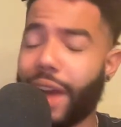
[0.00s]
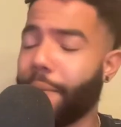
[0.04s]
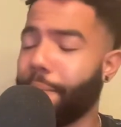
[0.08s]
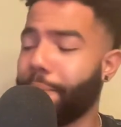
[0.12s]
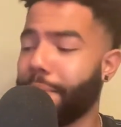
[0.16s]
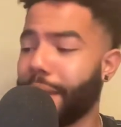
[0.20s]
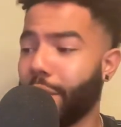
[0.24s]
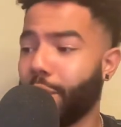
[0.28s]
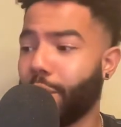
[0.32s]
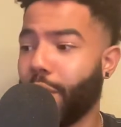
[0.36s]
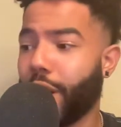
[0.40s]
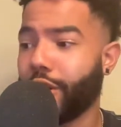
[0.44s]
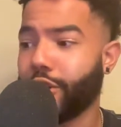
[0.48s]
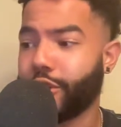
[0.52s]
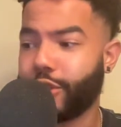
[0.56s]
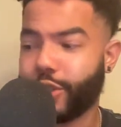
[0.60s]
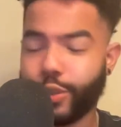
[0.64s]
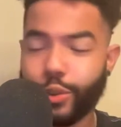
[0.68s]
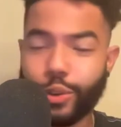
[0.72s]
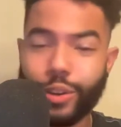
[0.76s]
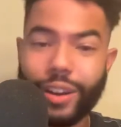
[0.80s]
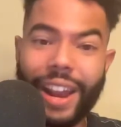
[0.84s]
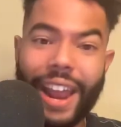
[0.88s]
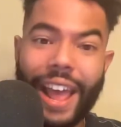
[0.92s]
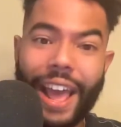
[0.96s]
Meanwhile, you're still
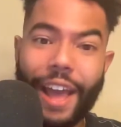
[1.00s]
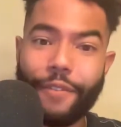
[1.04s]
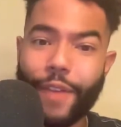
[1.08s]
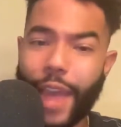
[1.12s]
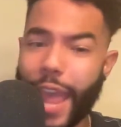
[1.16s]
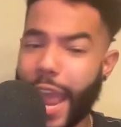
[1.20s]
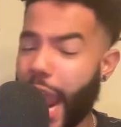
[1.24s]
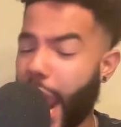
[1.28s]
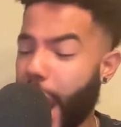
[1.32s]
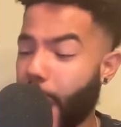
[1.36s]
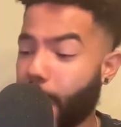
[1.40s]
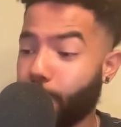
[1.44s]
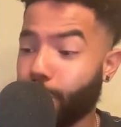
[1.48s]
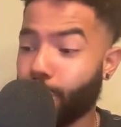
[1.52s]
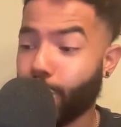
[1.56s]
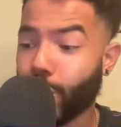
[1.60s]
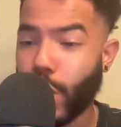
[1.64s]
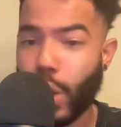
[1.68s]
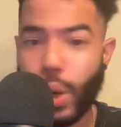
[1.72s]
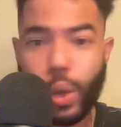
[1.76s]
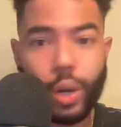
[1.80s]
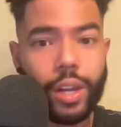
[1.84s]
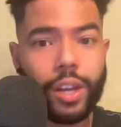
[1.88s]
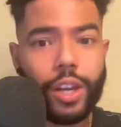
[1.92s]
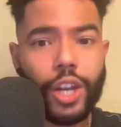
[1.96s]
going to have Aaron
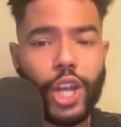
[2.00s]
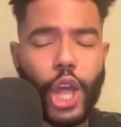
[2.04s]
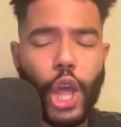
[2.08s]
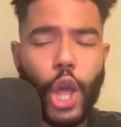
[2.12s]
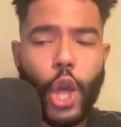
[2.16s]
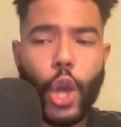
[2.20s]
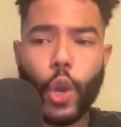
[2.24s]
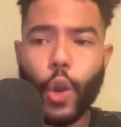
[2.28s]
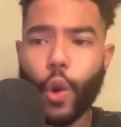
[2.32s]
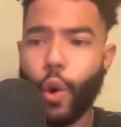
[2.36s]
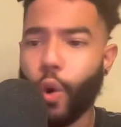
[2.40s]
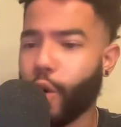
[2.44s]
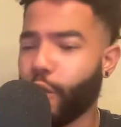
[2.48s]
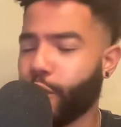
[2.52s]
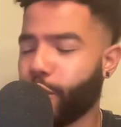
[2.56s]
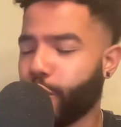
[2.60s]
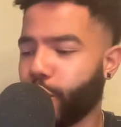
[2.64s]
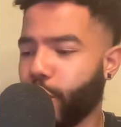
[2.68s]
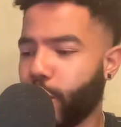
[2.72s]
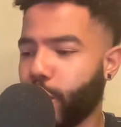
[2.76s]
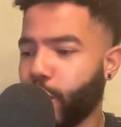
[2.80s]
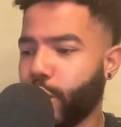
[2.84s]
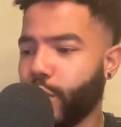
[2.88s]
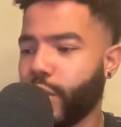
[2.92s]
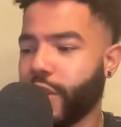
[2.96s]
Nola going for
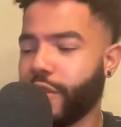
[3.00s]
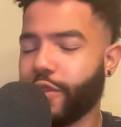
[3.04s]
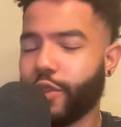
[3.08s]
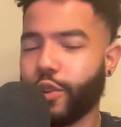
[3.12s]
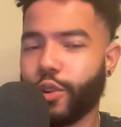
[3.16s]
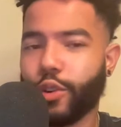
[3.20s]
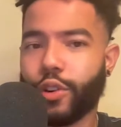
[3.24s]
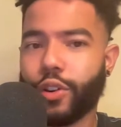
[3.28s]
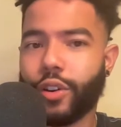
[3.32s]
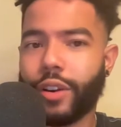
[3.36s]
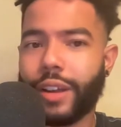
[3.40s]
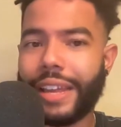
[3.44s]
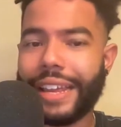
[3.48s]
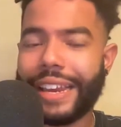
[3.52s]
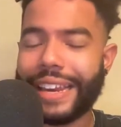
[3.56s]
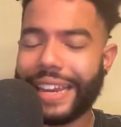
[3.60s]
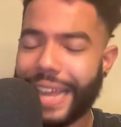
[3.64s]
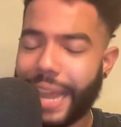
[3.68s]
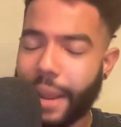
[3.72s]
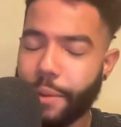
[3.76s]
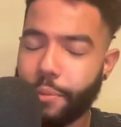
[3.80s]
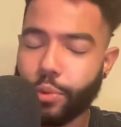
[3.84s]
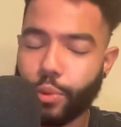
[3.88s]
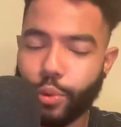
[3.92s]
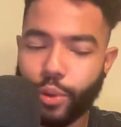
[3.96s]
you if you're in
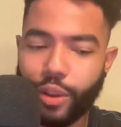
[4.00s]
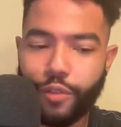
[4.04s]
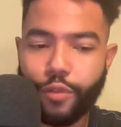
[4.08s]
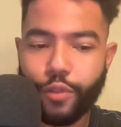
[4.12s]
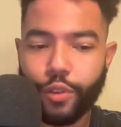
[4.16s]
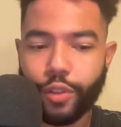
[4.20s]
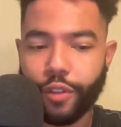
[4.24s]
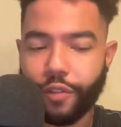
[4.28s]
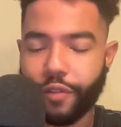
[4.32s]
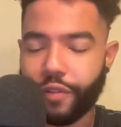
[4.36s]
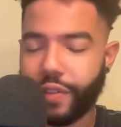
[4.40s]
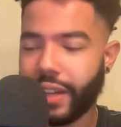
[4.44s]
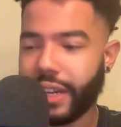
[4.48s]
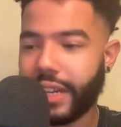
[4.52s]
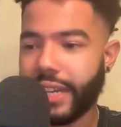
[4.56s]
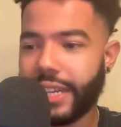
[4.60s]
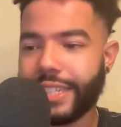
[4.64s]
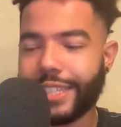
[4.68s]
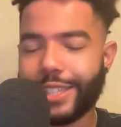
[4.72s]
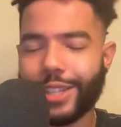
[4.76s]
game three for the Phillies.